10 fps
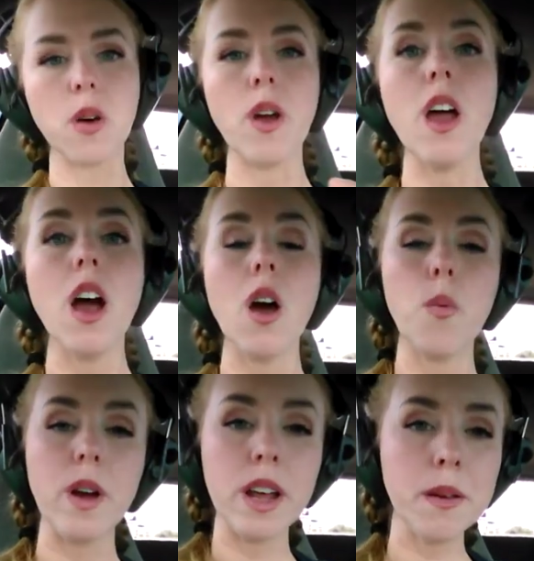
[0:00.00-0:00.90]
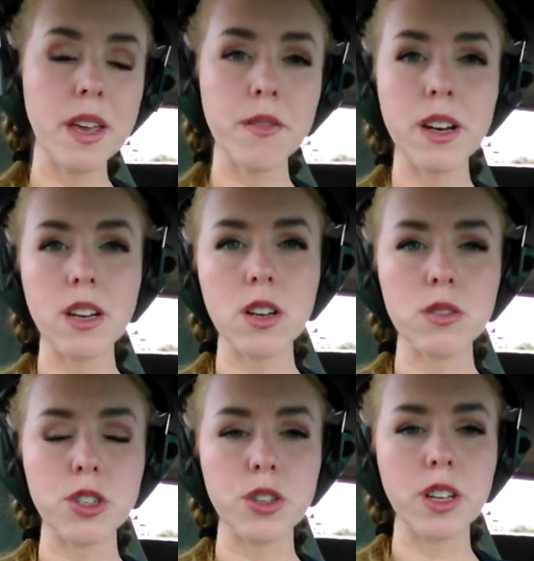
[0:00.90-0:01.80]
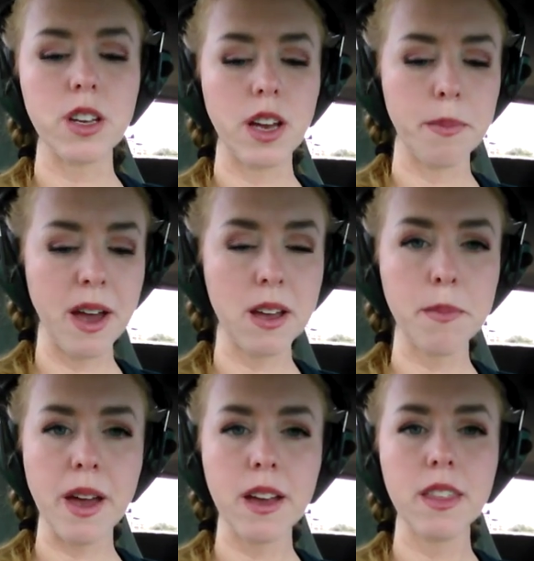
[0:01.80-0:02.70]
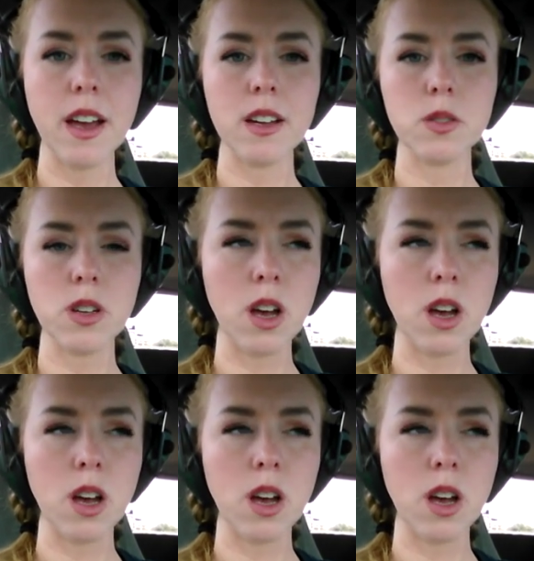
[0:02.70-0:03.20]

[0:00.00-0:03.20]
So when I get ready to go shooting, I pack a bag that has...